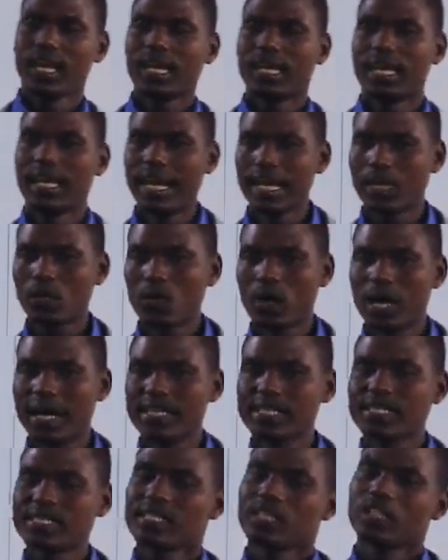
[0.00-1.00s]

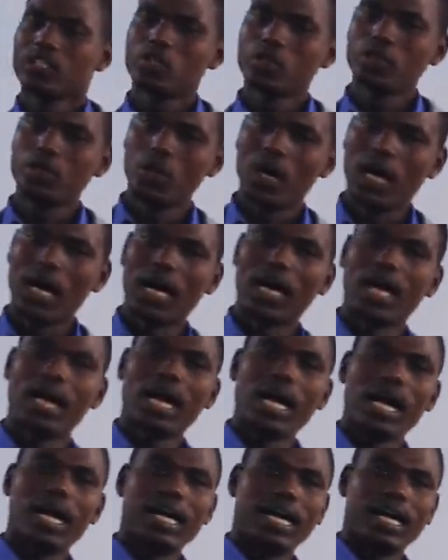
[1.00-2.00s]
Likewise to your
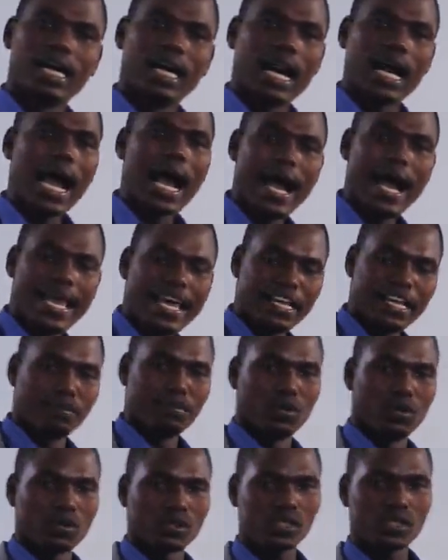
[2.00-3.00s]

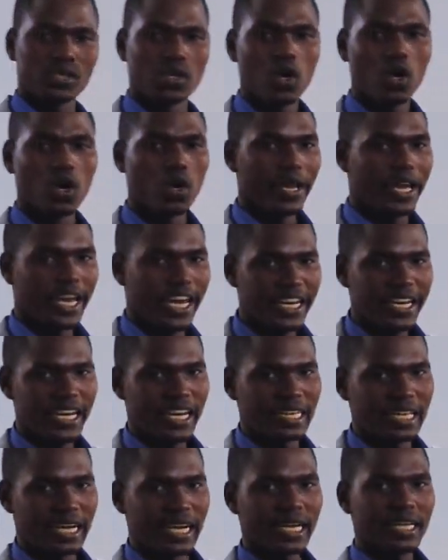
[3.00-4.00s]
iron box or any
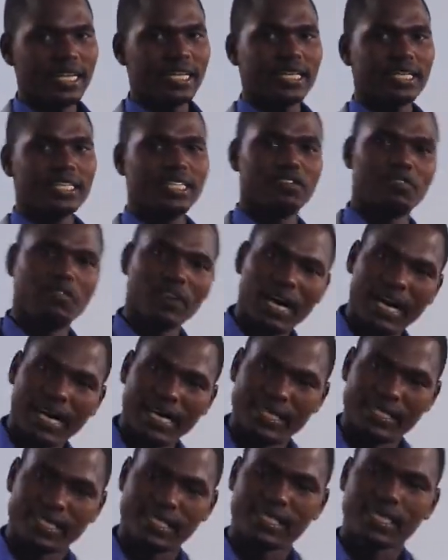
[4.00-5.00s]
other
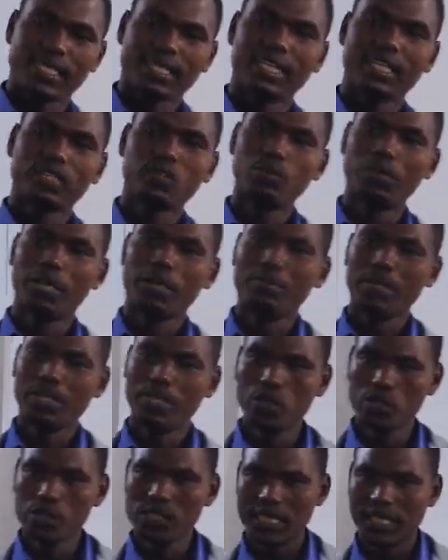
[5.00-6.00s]
device that you may be
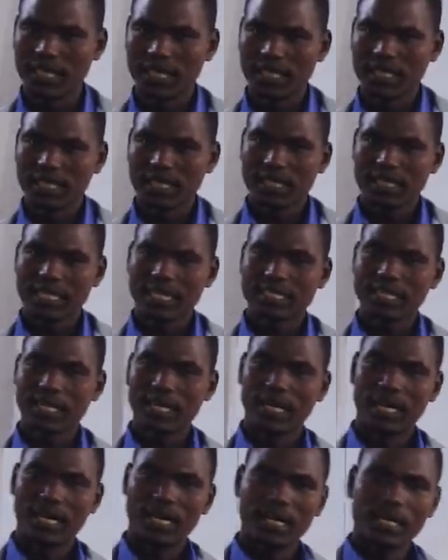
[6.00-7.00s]
using that
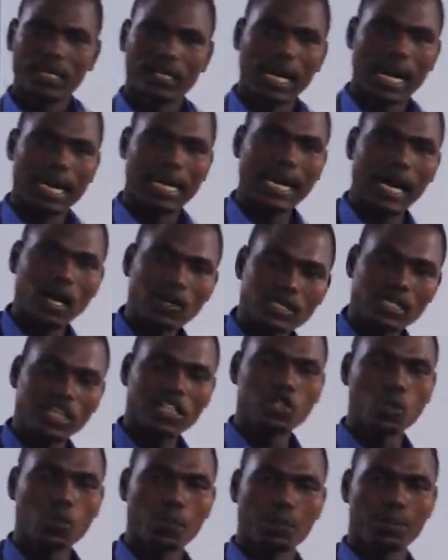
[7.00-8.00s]
allows
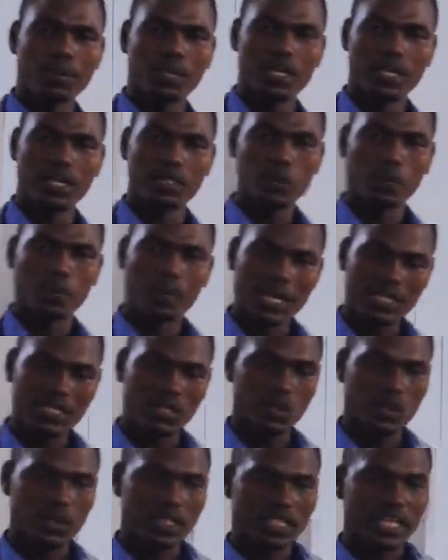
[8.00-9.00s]
it to
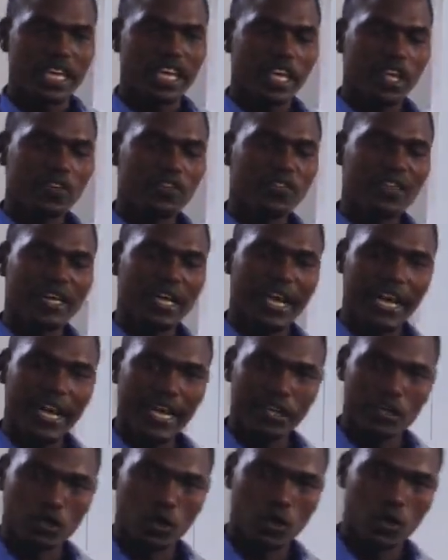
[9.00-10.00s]
pass through it. If the
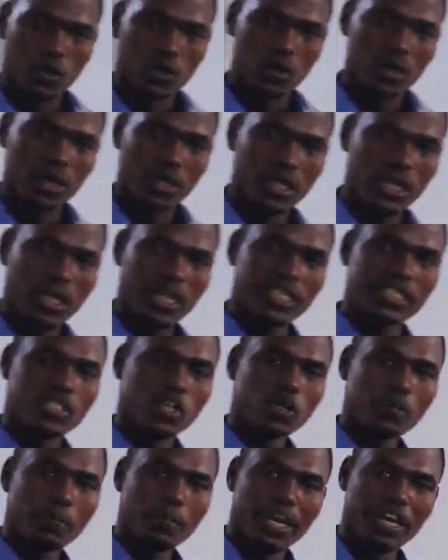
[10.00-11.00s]
handle is
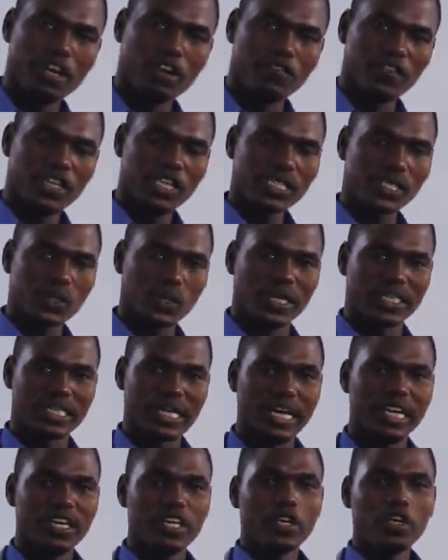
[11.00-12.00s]
not made of
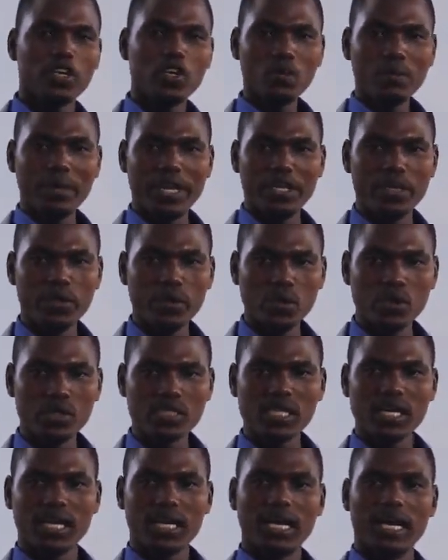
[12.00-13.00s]
insulator, you may
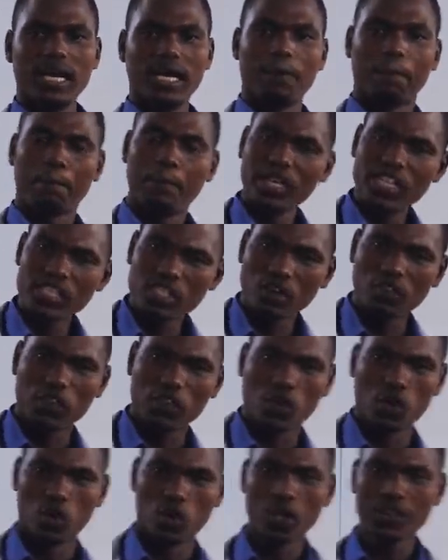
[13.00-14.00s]
use a piece
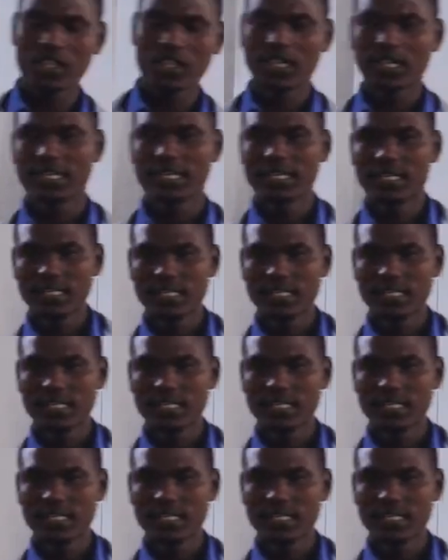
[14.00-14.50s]
of cloth,